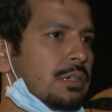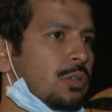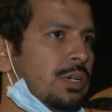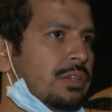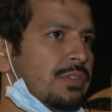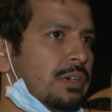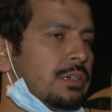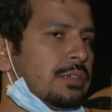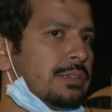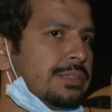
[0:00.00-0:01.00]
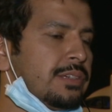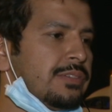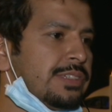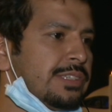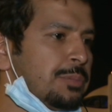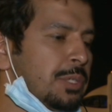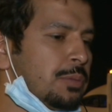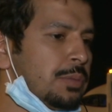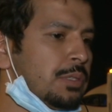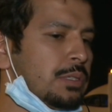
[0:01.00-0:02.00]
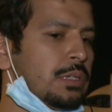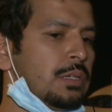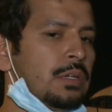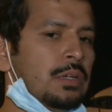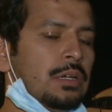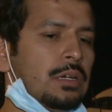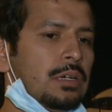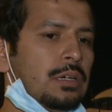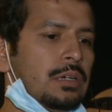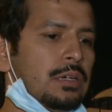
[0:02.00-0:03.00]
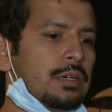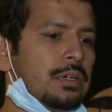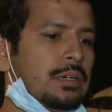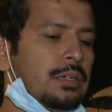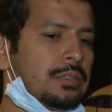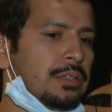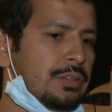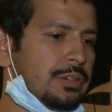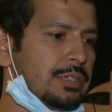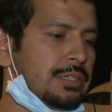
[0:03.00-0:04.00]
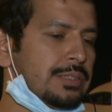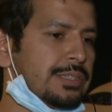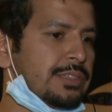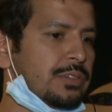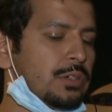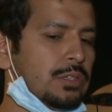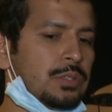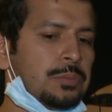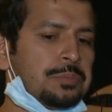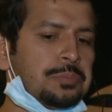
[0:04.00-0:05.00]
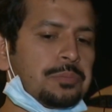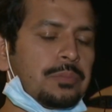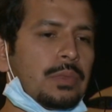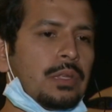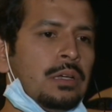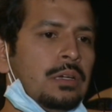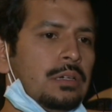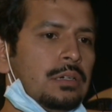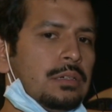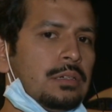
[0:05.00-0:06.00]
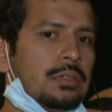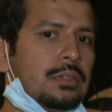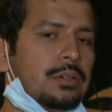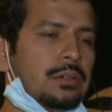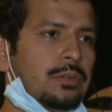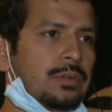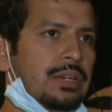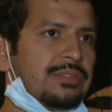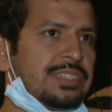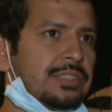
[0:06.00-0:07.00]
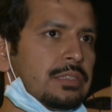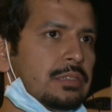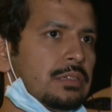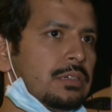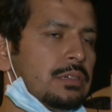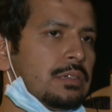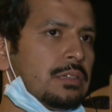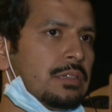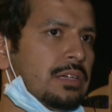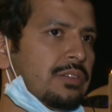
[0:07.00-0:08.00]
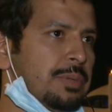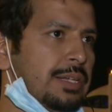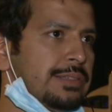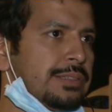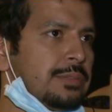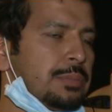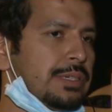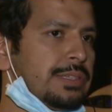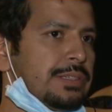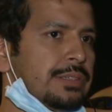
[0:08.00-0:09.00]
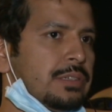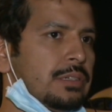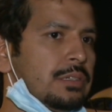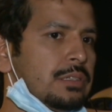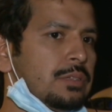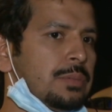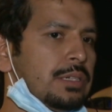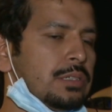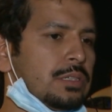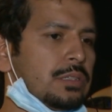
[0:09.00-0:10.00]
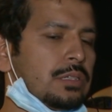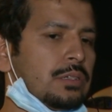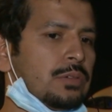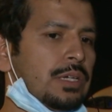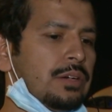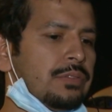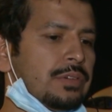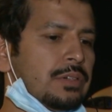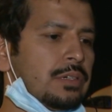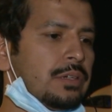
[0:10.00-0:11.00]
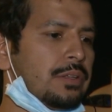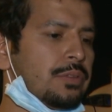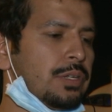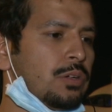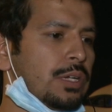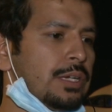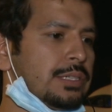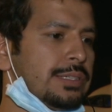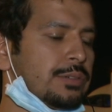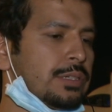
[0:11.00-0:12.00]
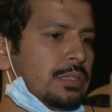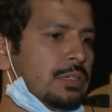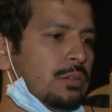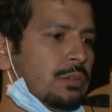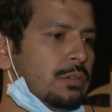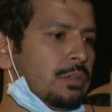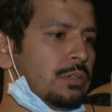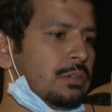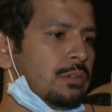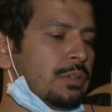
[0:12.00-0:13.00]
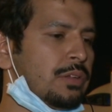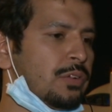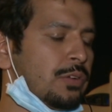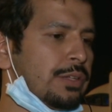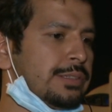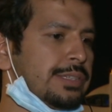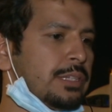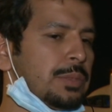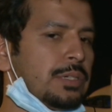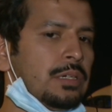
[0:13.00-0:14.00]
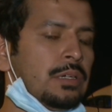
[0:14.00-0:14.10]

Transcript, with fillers: Kuwait Fire Service Department. Uh, and other agencies, of course. Uh, we have set uh, a lot of plans in place uh, to manage it. Uh, we have uh, three locations right now, with the fourth on standby.